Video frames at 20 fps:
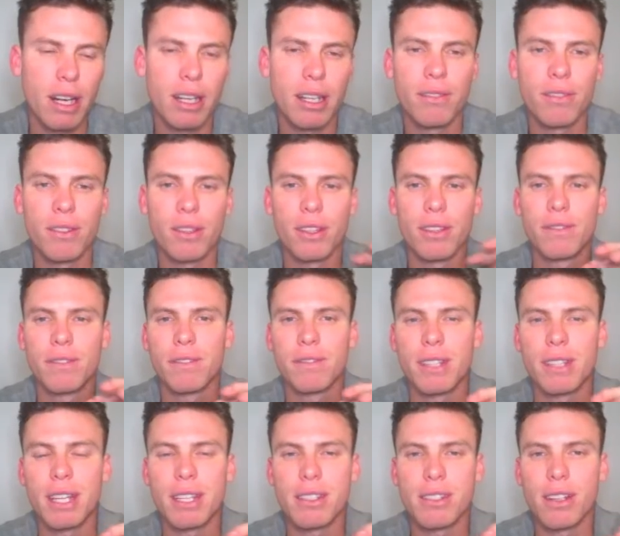If you're on the
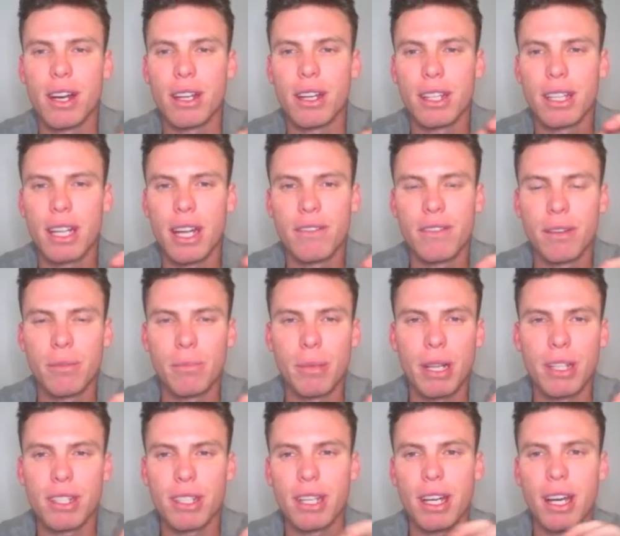15 side, you can have a
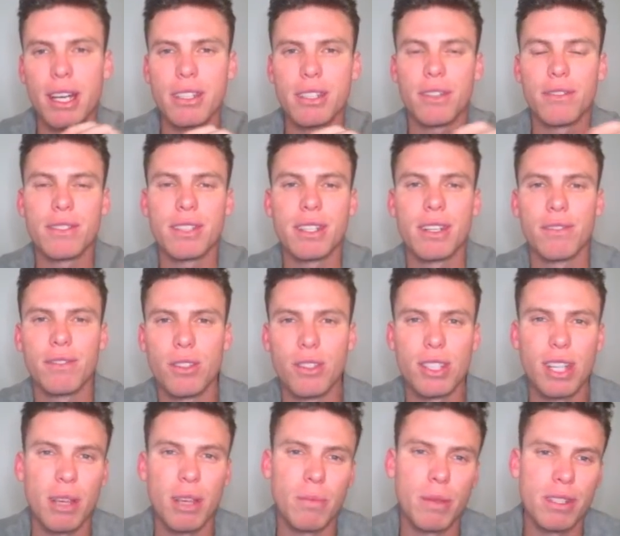bunch of guns and obviously a few
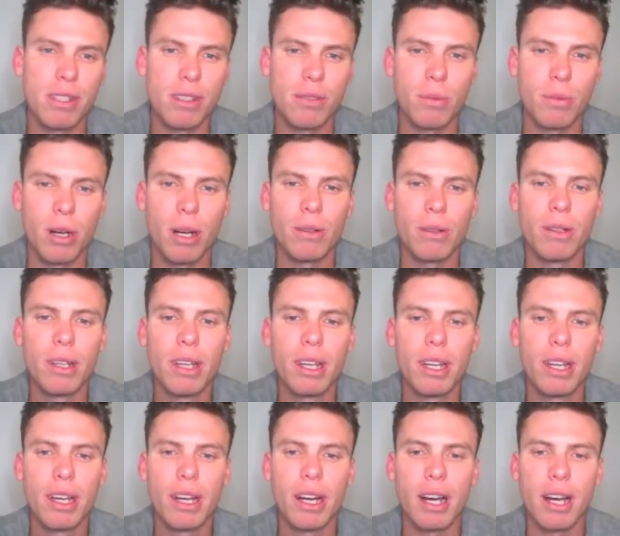cheapies as well.
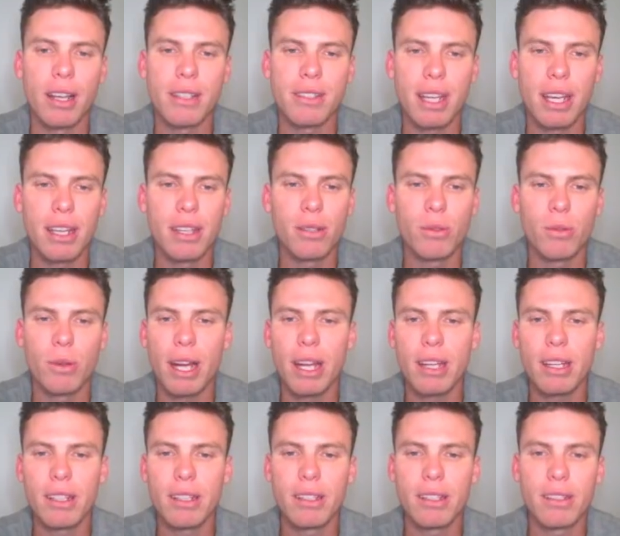Uh, so either
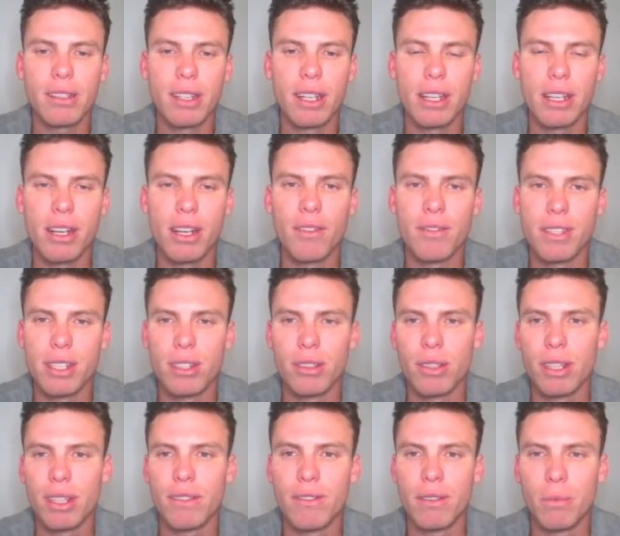way, you're obviously
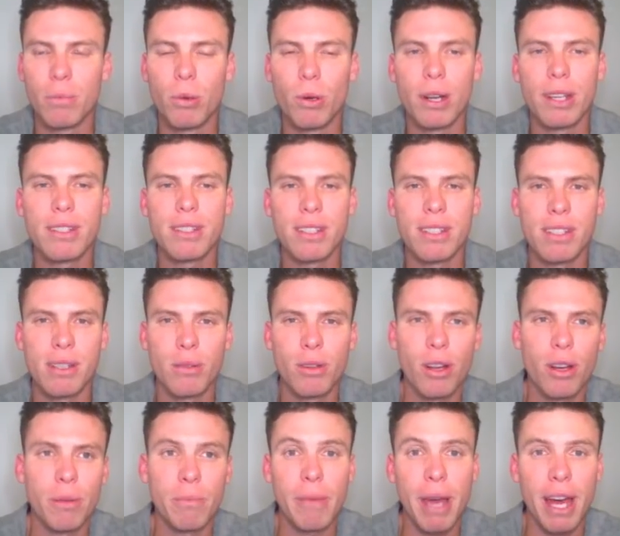looking for points. It's
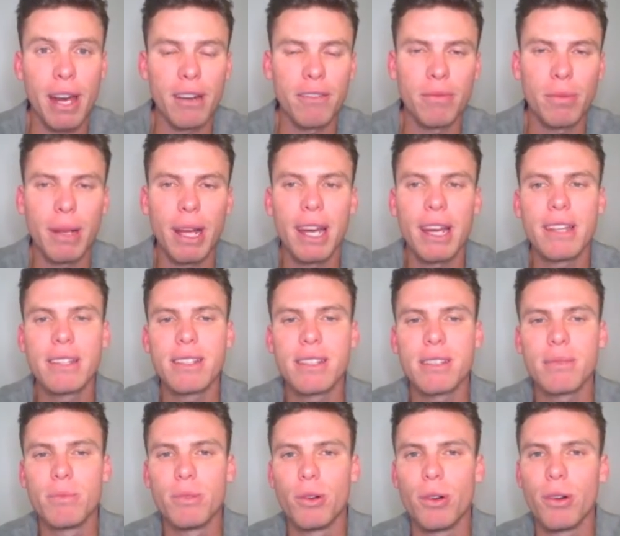not amount of players,
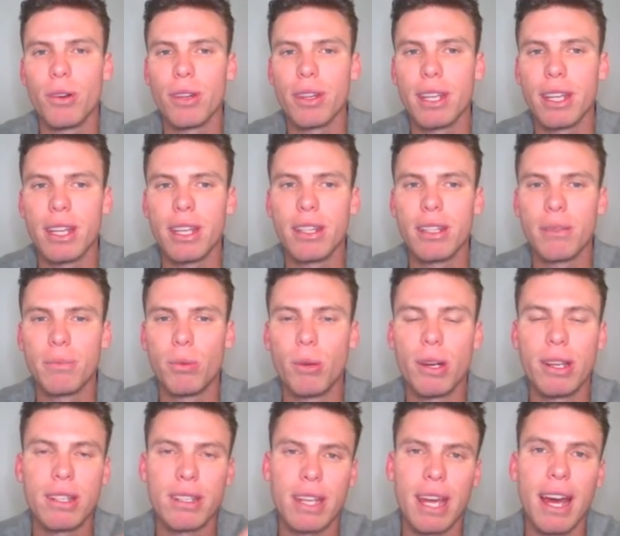it's more the, the
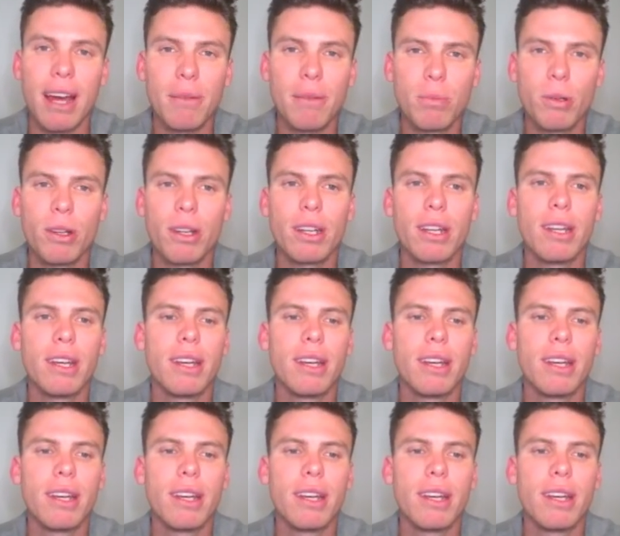point output.